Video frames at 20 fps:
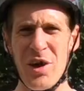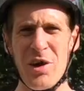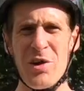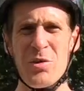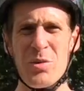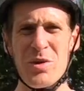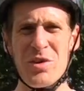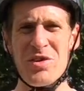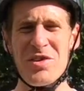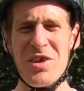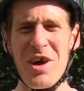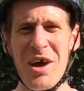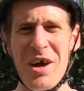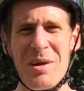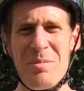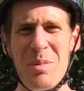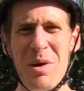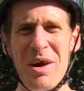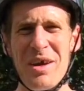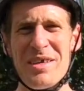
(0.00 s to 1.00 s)
those were the
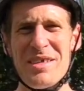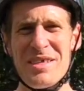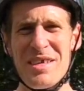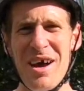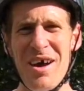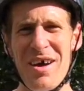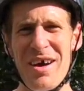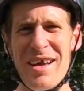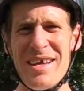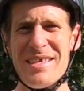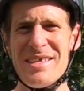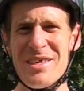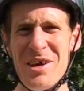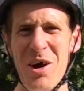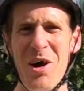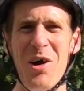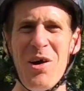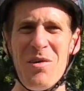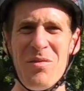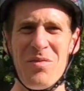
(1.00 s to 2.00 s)
side by sides
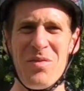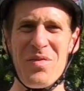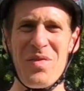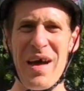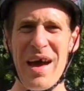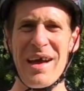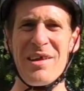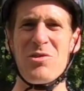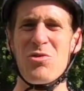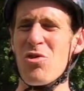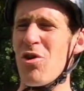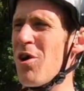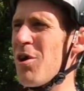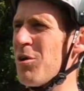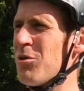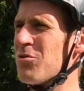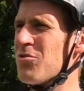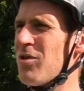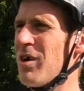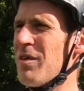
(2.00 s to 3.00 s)
of that
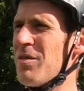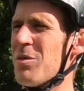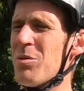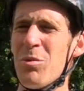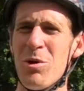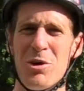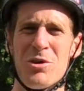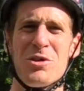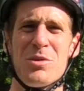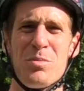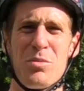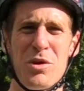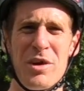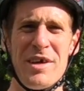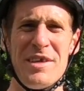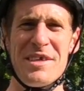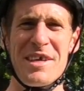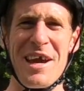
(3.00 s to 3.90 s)
trials run that was pretty